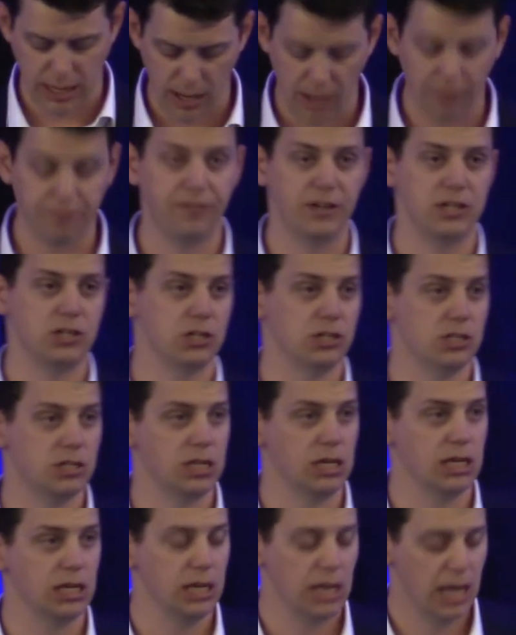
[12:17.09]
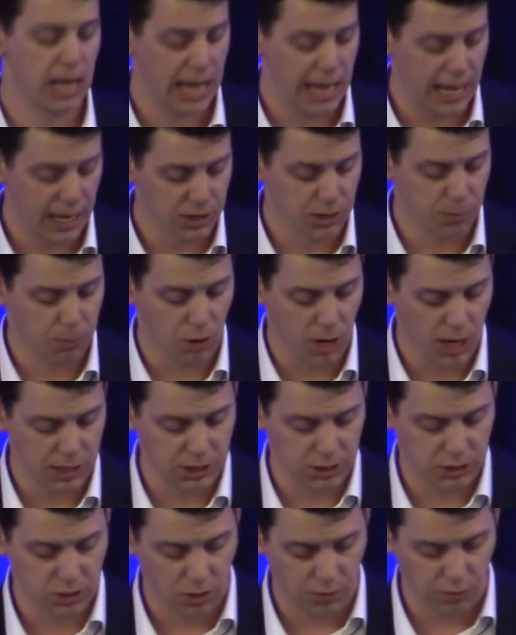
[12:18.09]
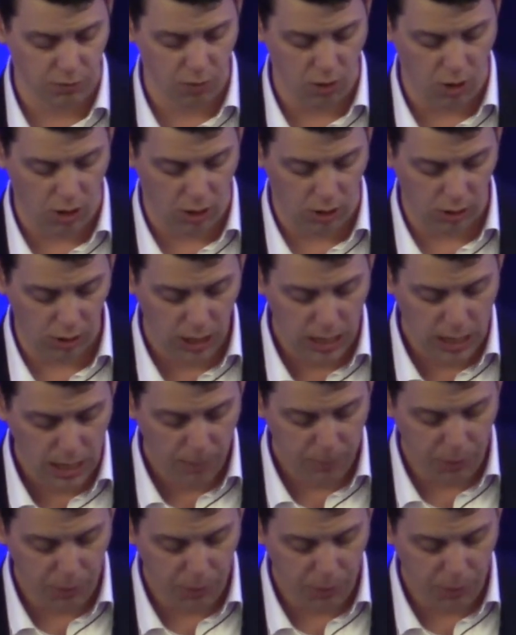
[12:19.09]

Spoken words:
efficiency and the project overall.